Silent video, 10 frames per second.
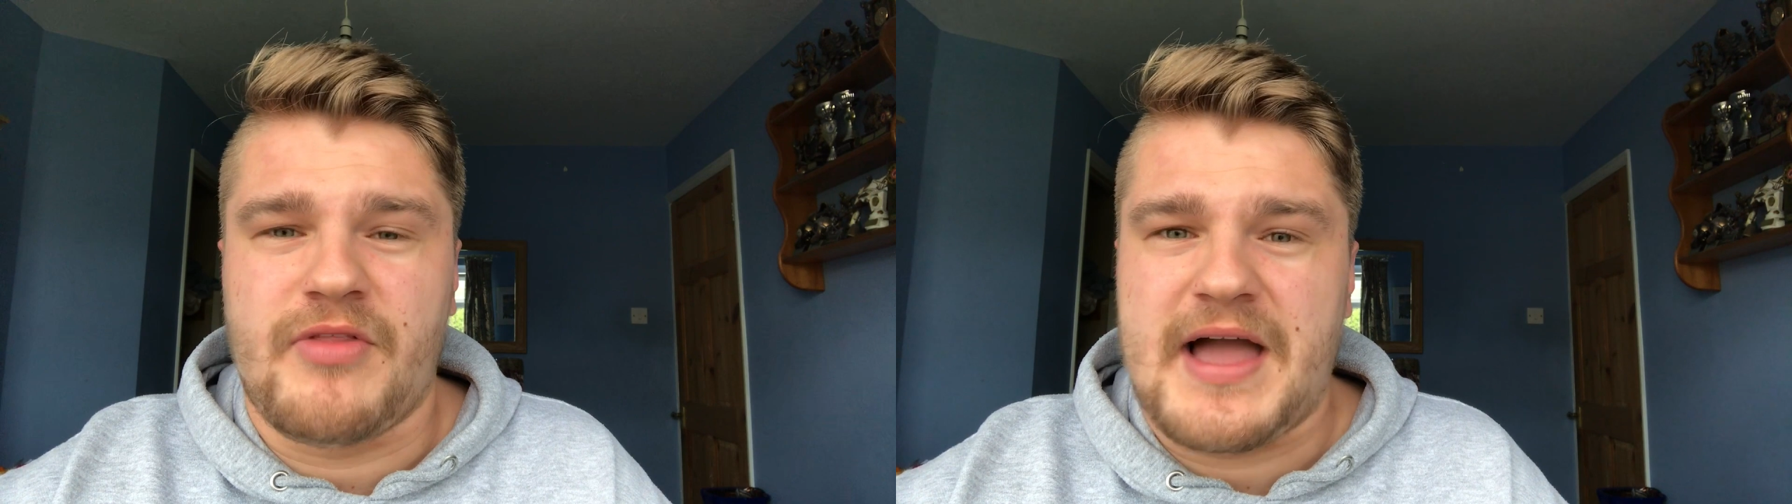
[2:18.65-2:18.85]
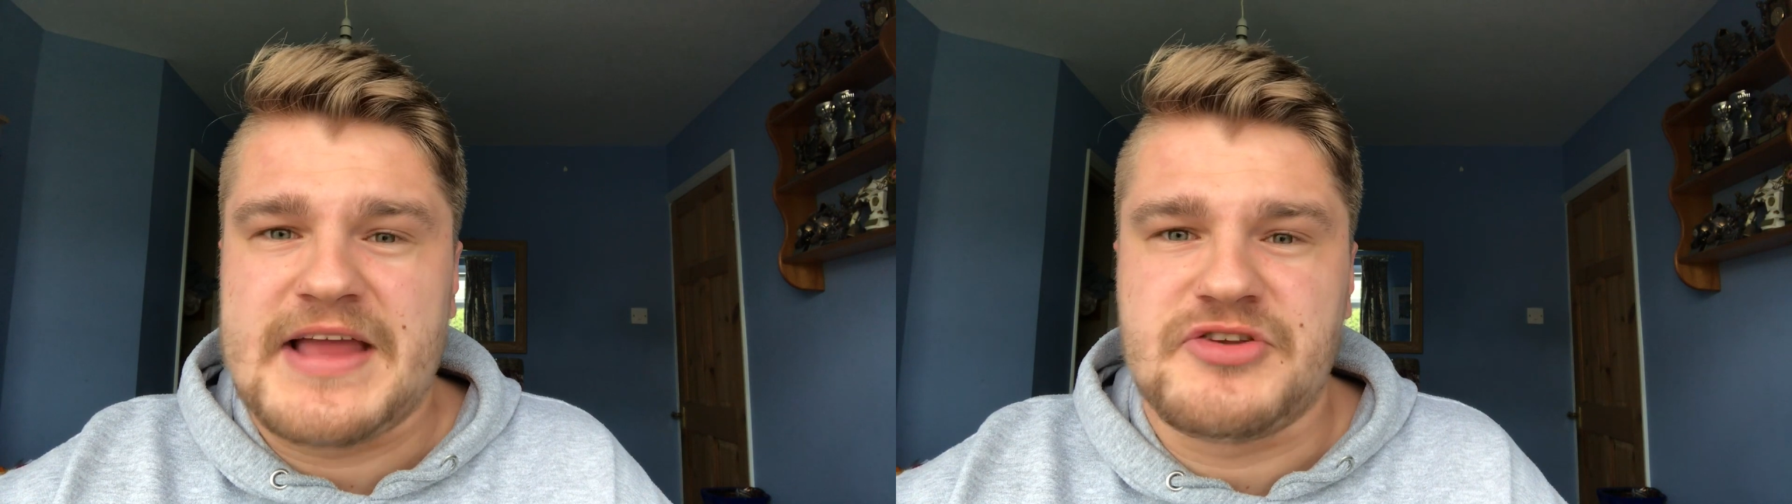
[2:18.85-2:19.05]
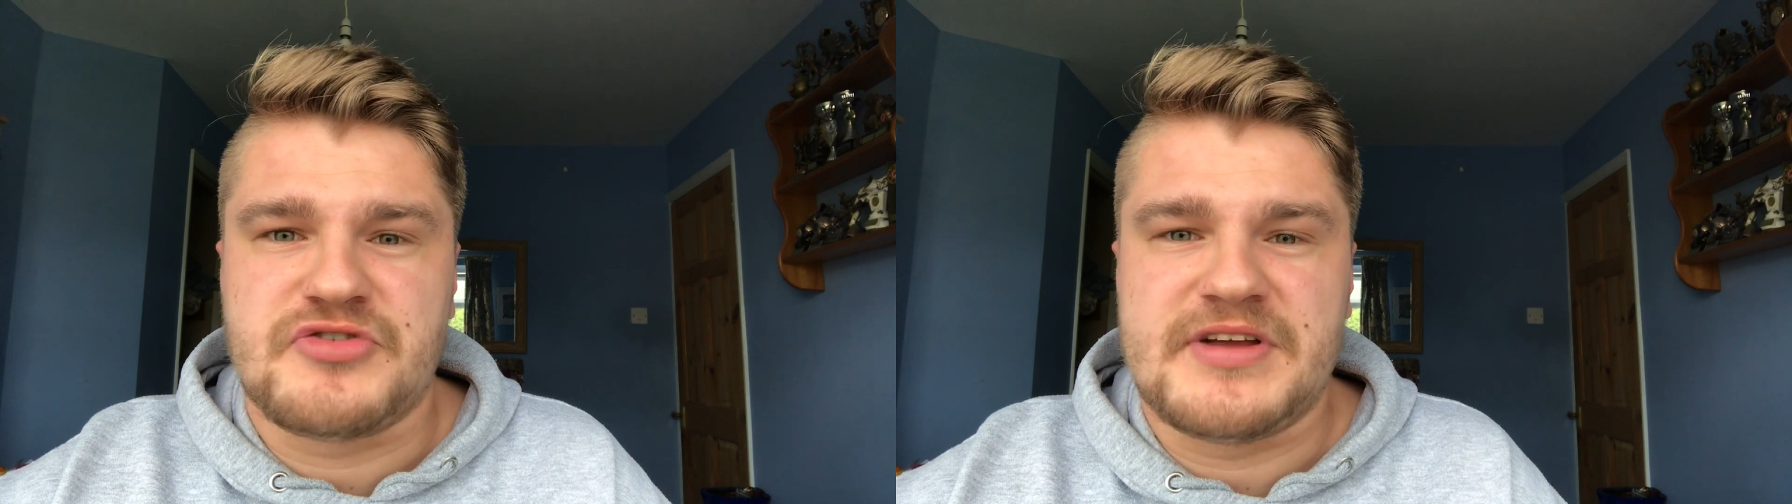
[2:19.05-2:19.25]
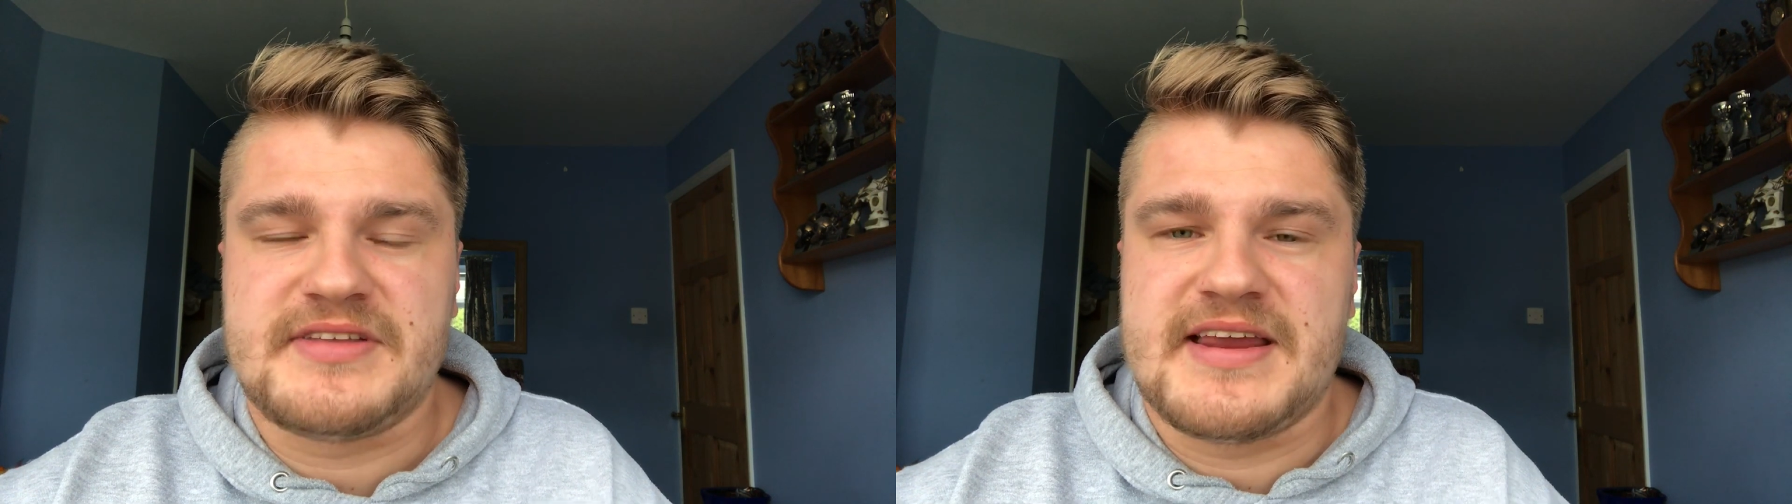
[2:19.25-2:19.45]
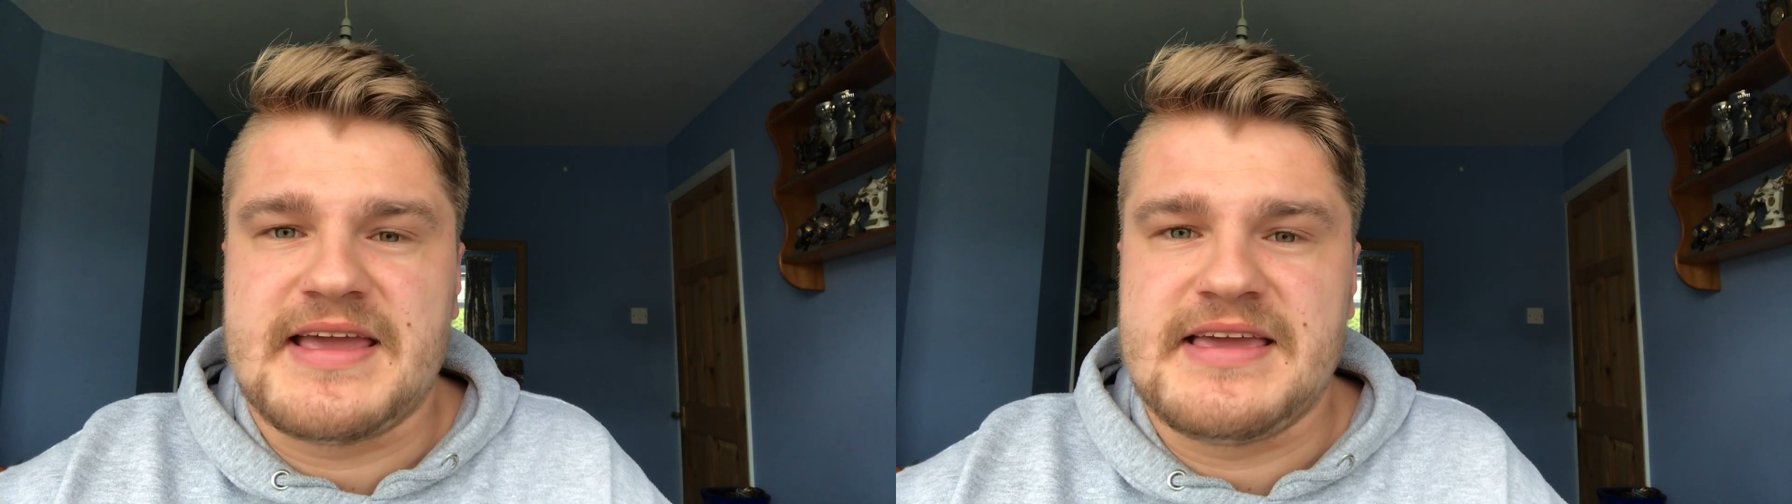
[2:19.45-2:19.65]
that injury,
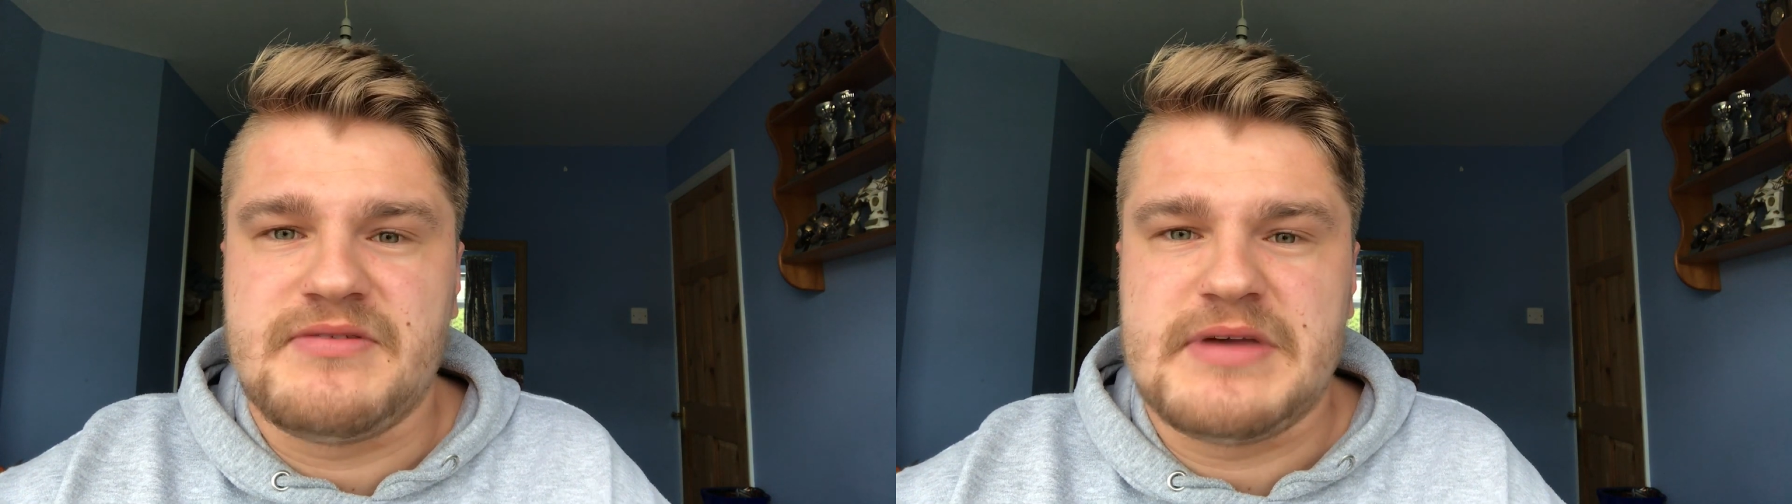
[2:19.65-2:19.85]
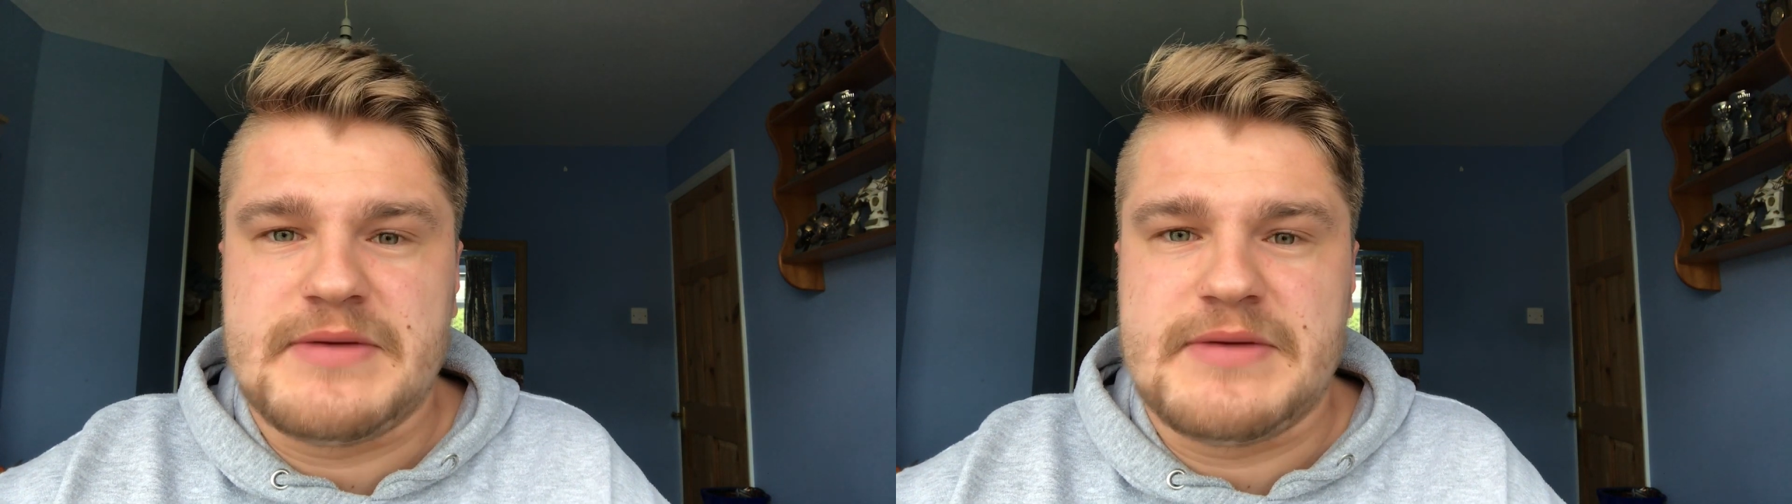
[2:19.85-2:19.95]
didn't he?